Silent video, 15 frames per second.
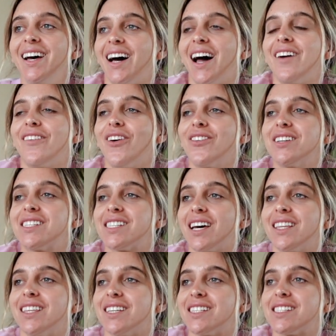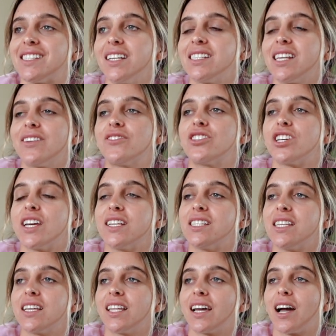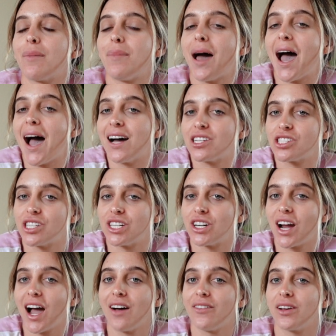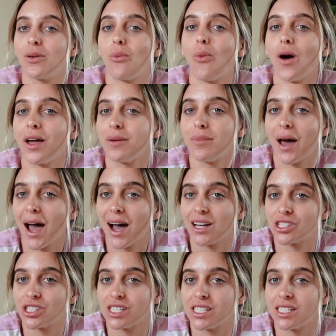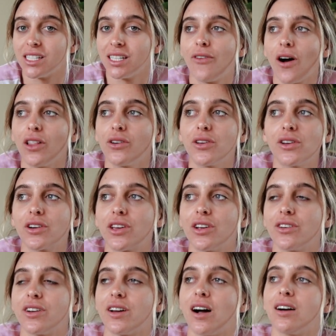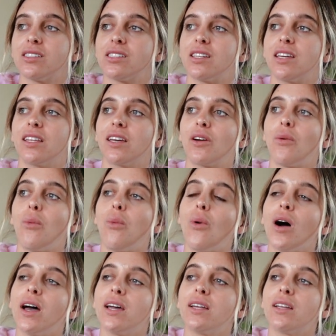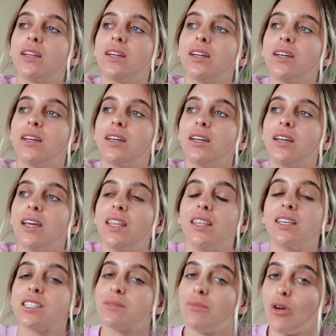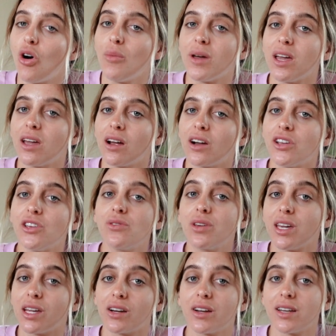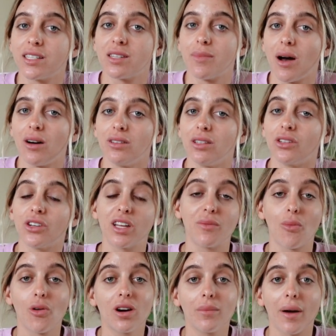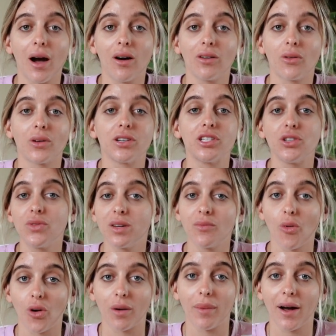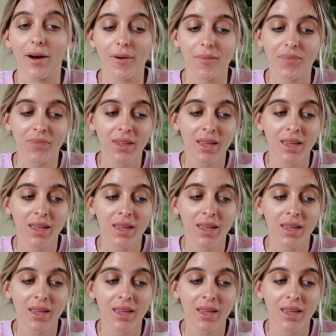I've always said this, instead of chasing like a passion or having one passion, follow your curiosity. Like, what in this moment are you curious about learning more about or doing more about?